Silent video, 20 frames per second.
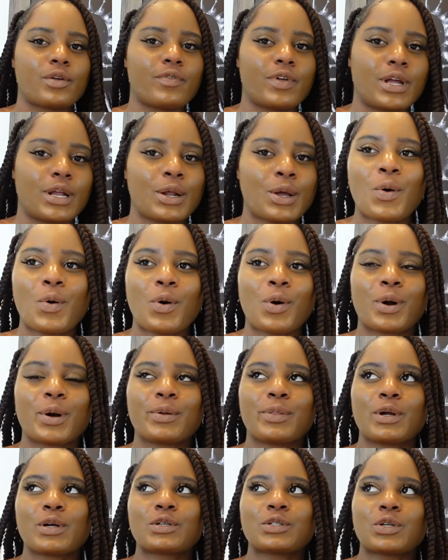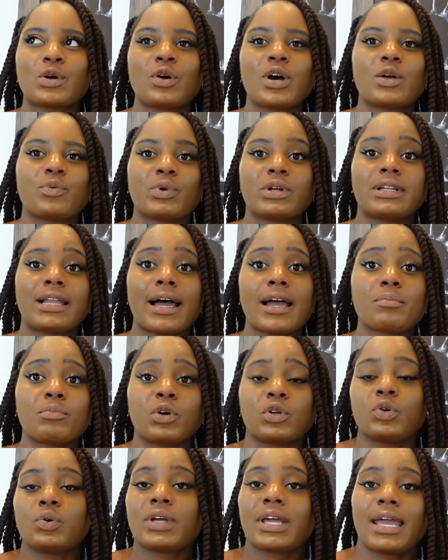of it. Or they're so
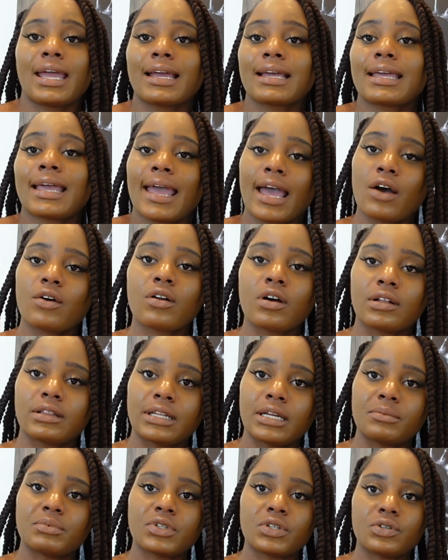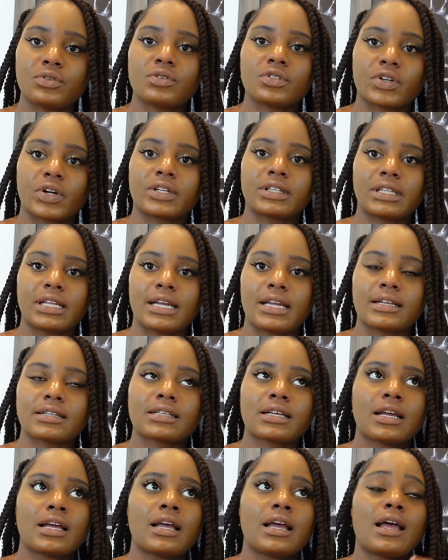unreliable, you can't count on them to do certain
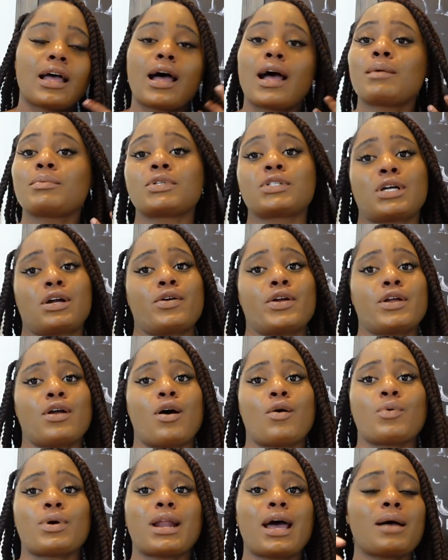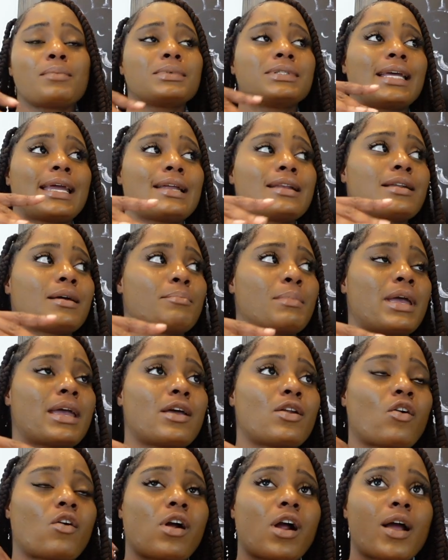things. I'm sorry, y'all. When I'm dating a man,
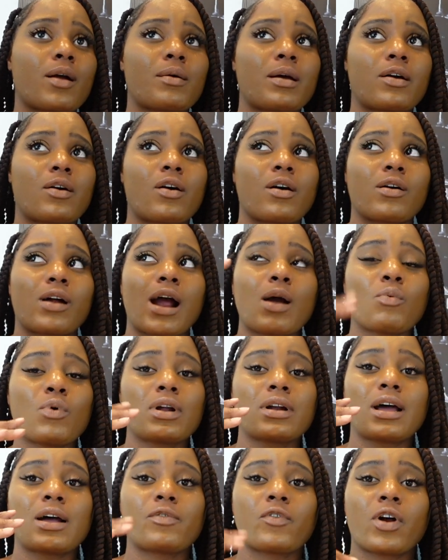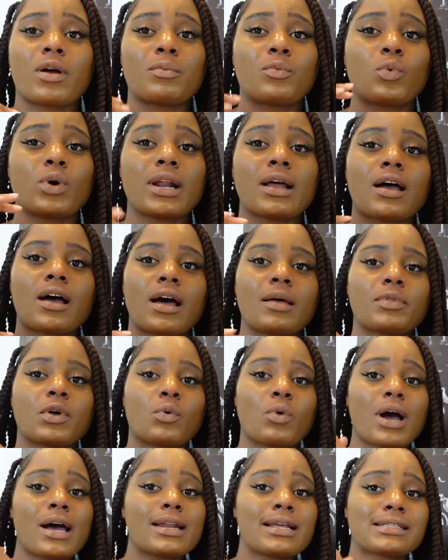the
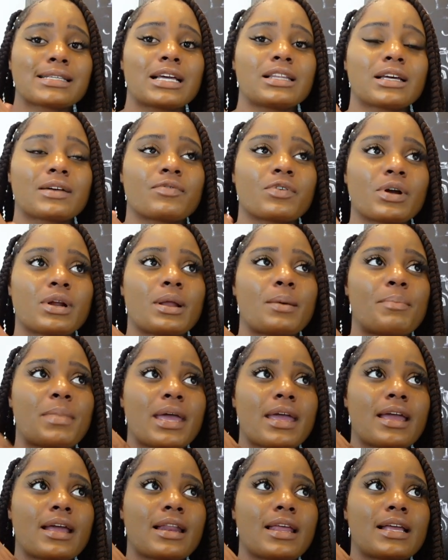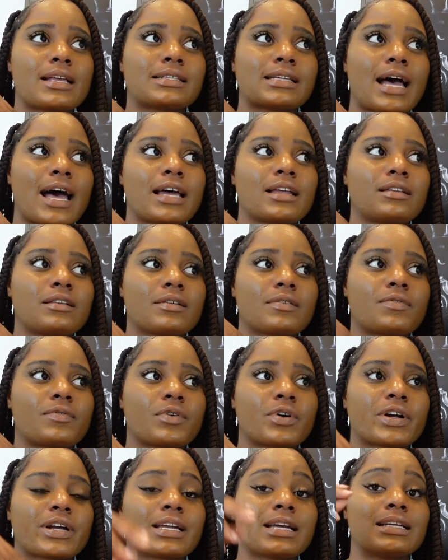qualities I look for in a man is, I look
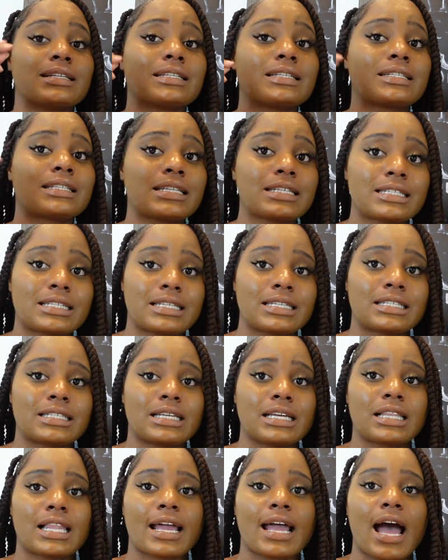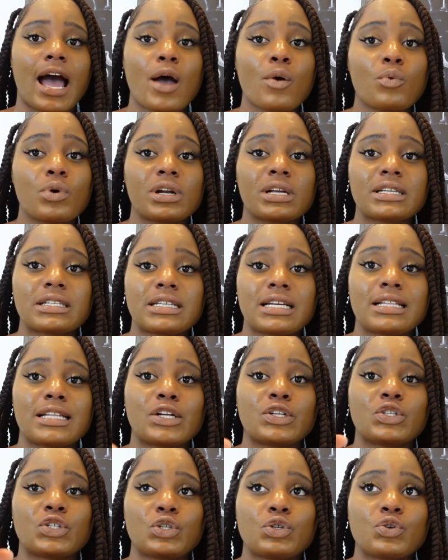for a consistency. Like, I wanna see
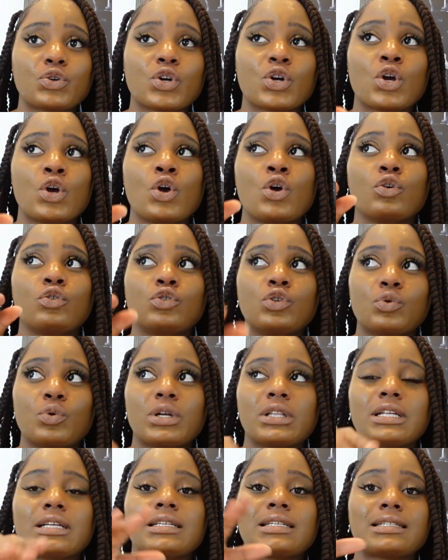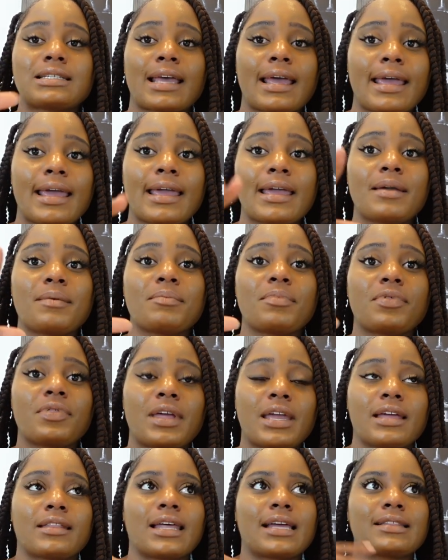that you're doing the same
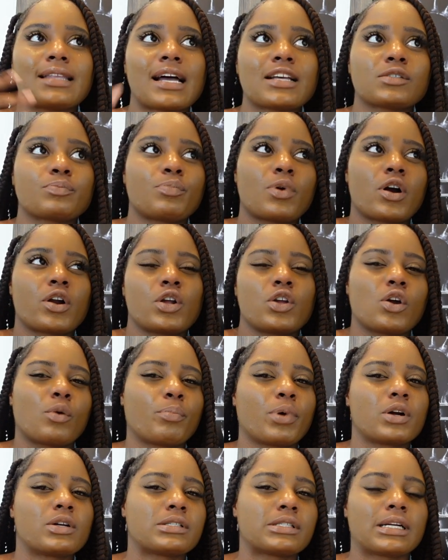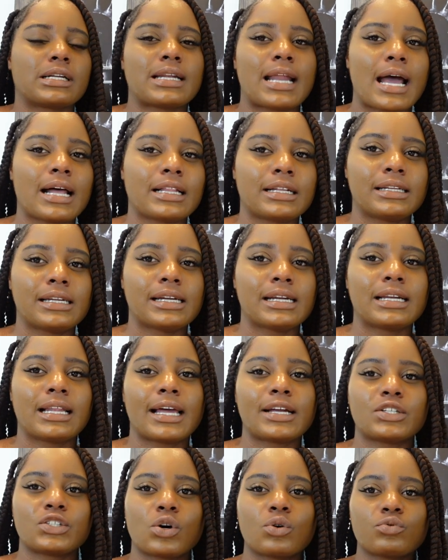thing. Like, that's part of your personality.
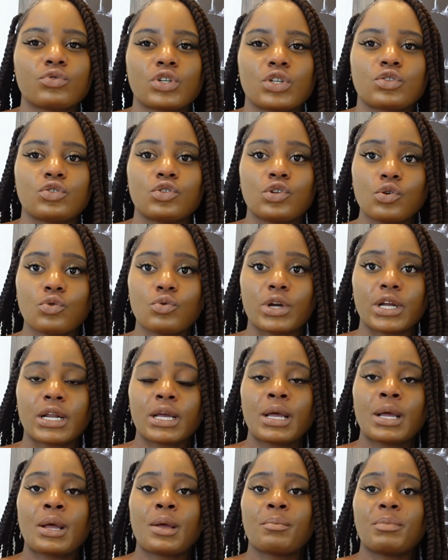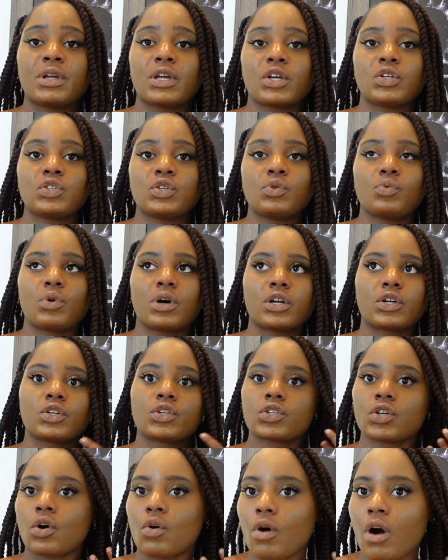Like, don't just do it because you wanna
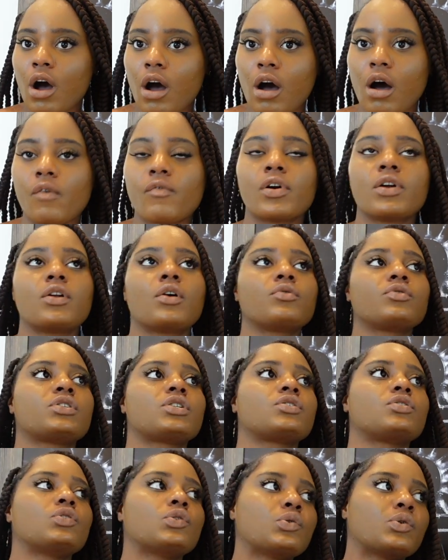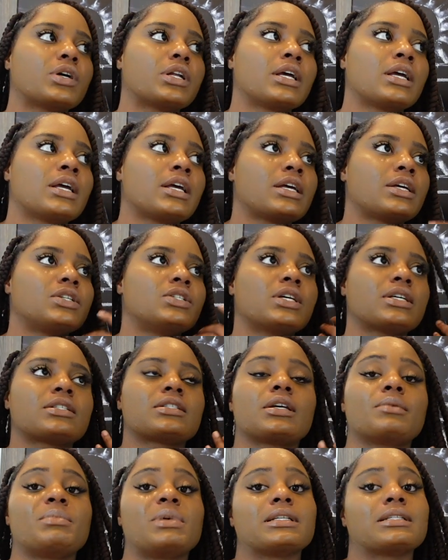show off, or don't just do it just
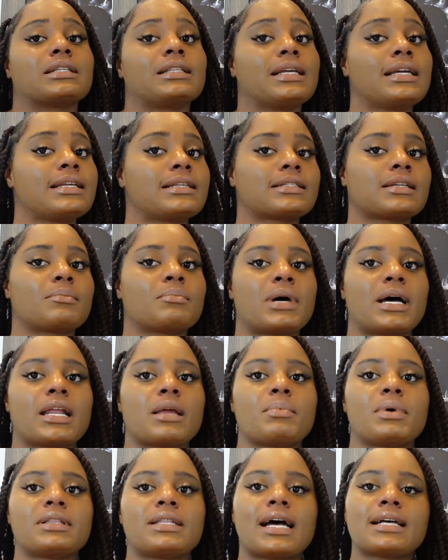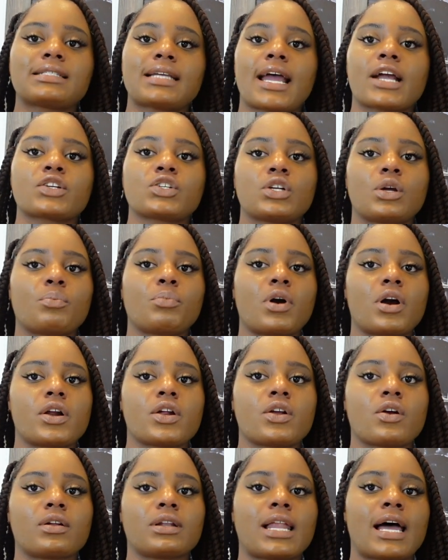to mislead somebody, but that's actually a part of
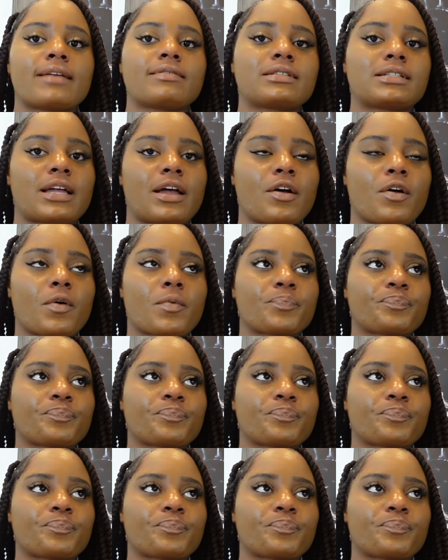your lifestyle,